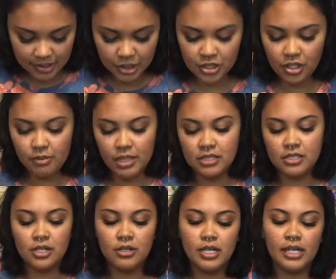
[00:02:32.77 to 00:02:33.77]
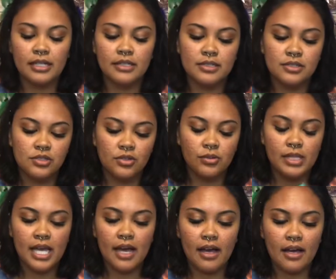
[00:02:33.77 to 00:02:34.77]
so much. Okay, so
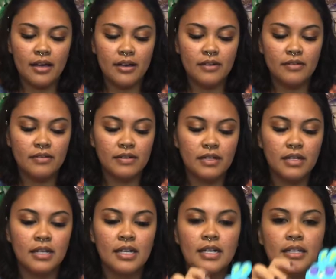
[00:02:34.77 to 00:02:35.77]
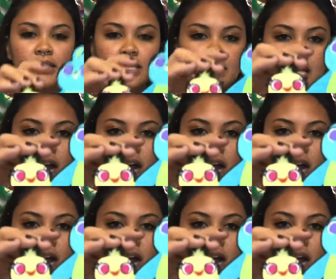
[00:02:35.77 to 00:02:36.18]
we have this